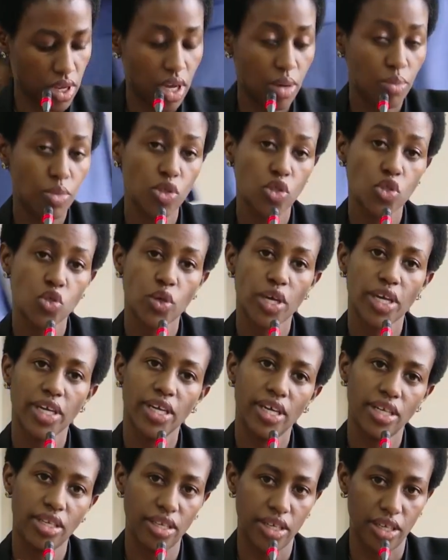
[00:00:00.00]
I'm also a
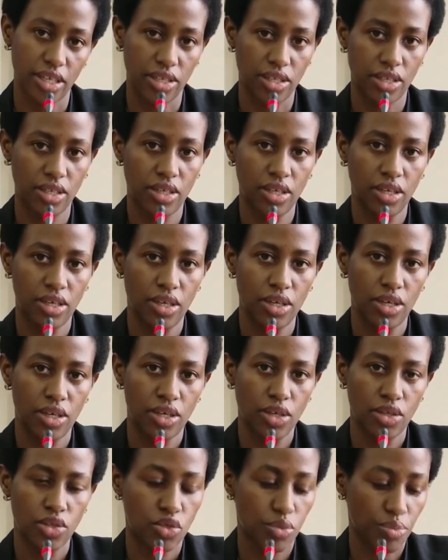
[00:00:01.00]
guardian
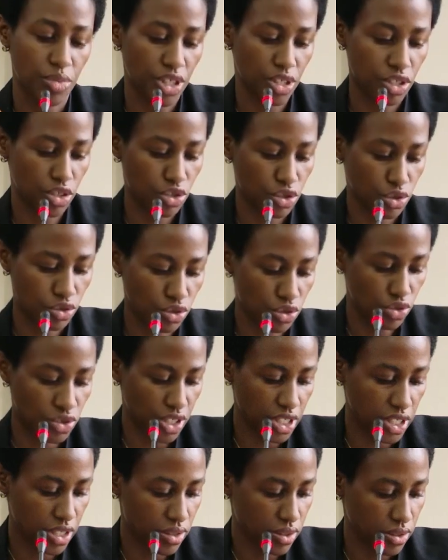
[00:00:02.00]
to many
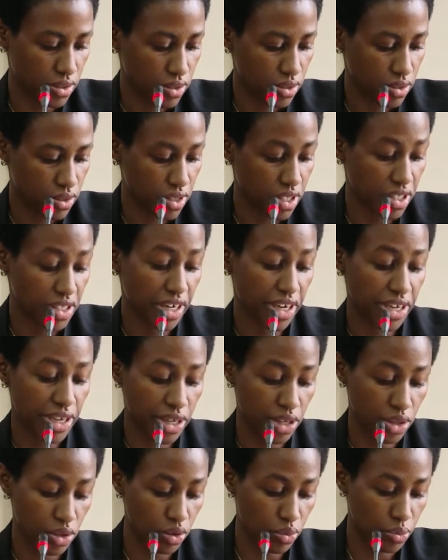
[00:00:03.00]
children that I
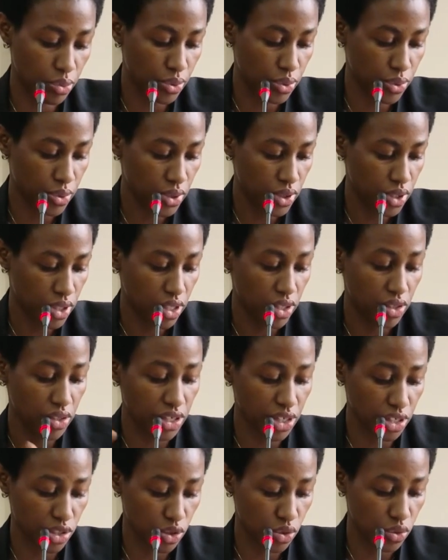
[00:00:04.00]
help in
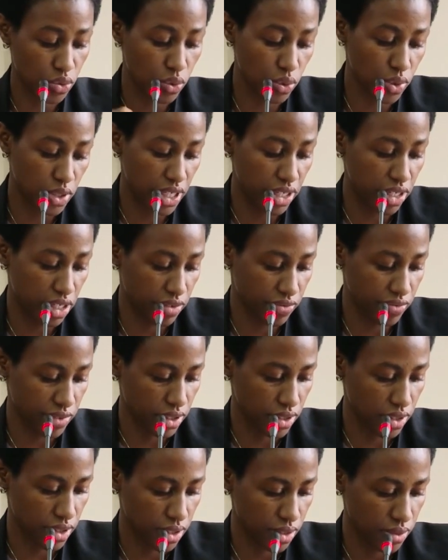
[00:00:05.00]
their school
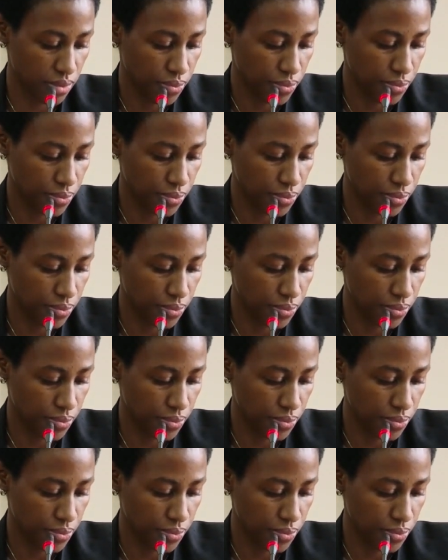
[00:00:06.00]
endeavors.